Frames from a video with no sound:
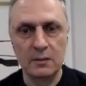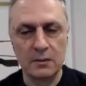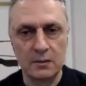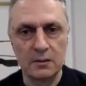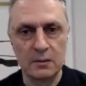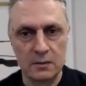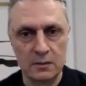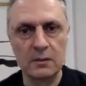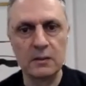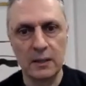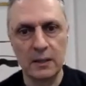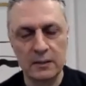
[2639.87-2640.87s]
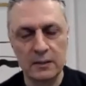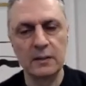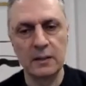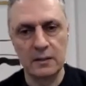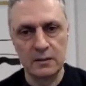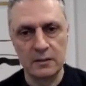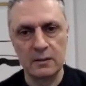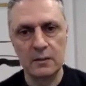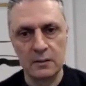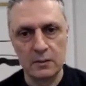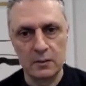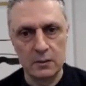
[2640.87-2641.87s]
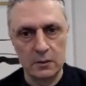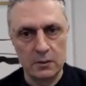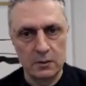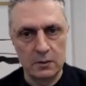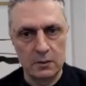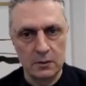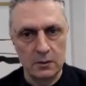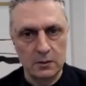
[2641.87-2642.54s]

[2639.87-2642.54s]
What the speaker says: The person shown says nothing.